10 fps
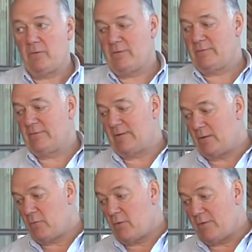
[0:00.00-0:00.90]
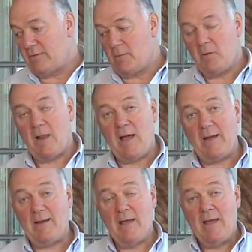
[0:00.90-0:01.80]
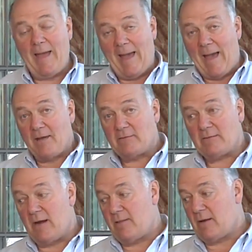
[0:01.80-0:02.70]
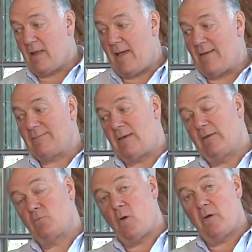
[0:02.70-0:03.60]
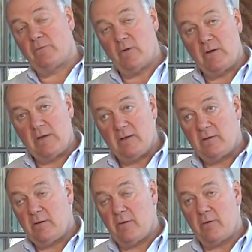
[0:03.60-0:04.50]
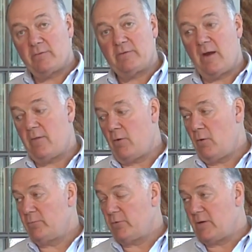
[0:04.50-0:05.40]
This is a grill that's applied outside of the glass as well as on the interior side of the home.